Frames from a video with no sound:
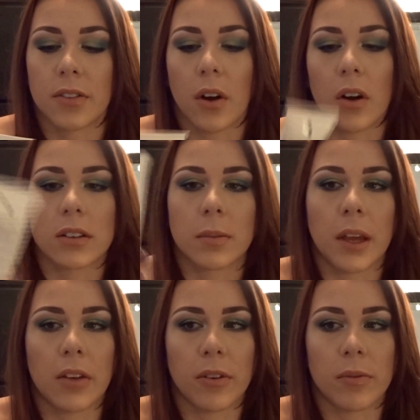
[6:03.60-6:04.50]
I've got
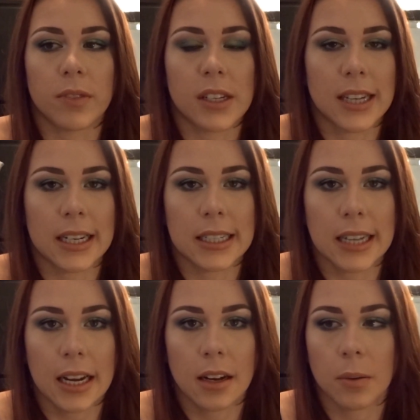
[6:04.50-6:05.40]
something from
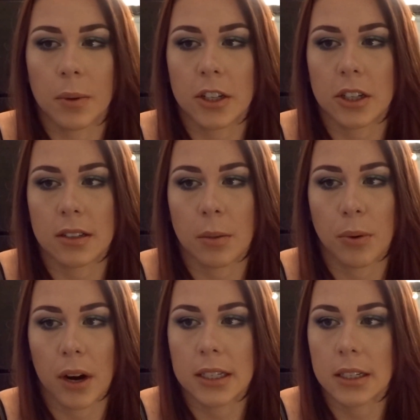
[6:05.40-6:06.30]
Visanti, which is a
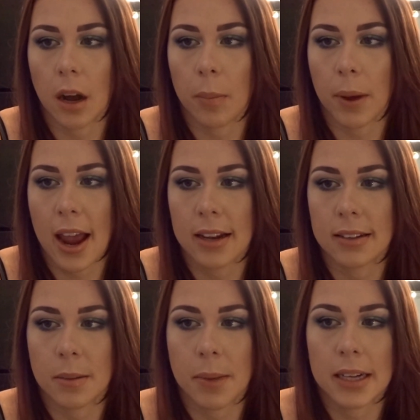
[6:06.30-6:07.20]
Brighten Up
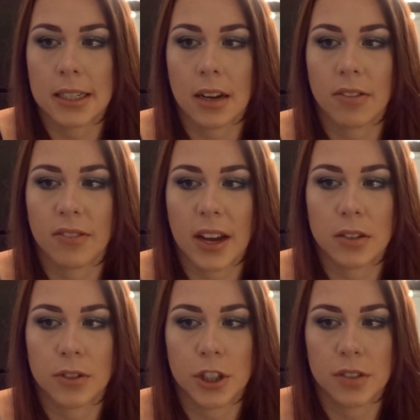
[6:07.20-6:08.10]
Enzymatic
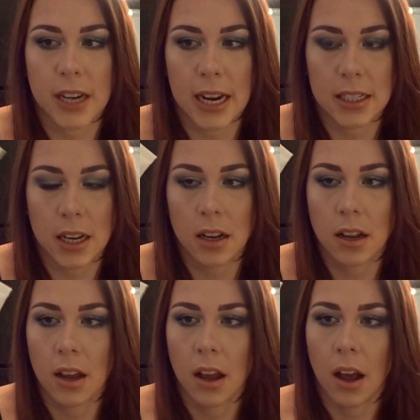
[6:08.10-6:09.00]
Face Rejuvenator.
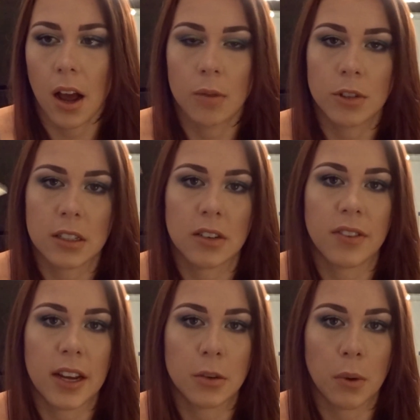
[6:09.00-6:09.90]
Just a
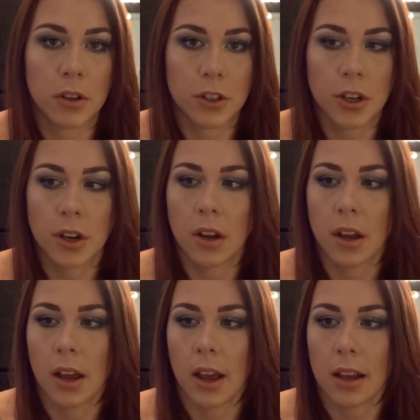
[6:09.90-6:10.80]
face wash.
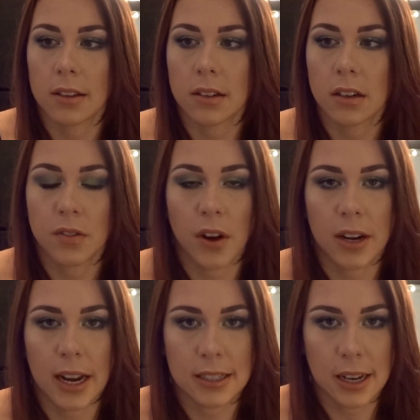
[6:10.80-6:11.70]
It's an
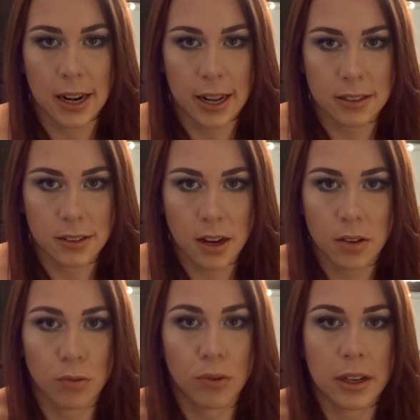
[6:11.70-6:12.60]
exfoliating
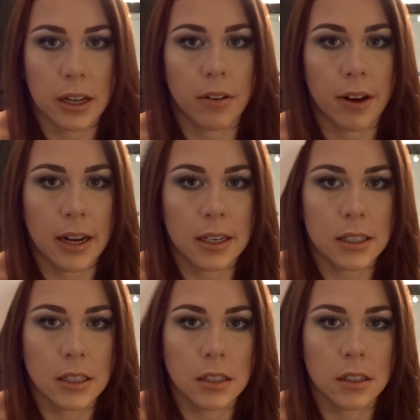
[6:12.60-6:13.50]
cleanser, really
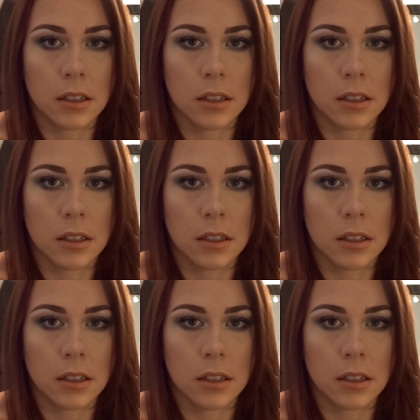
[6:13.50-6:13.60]
great.